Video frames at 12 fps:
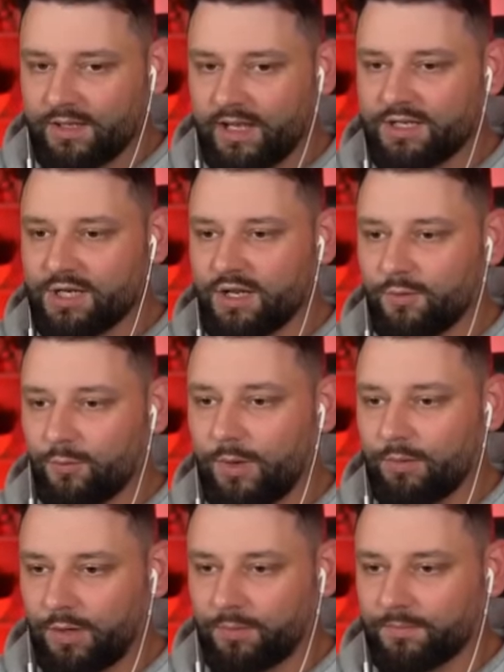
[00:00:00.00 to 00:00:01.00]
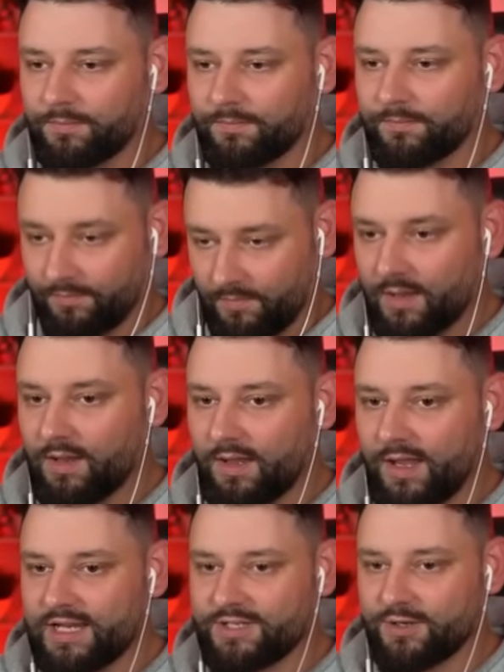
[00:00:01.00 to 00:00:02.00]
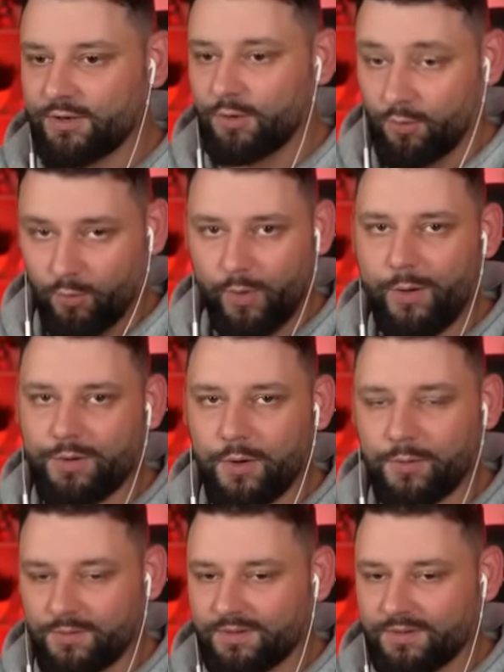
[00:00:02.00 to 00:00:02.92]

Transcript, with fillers: it will do. It will do.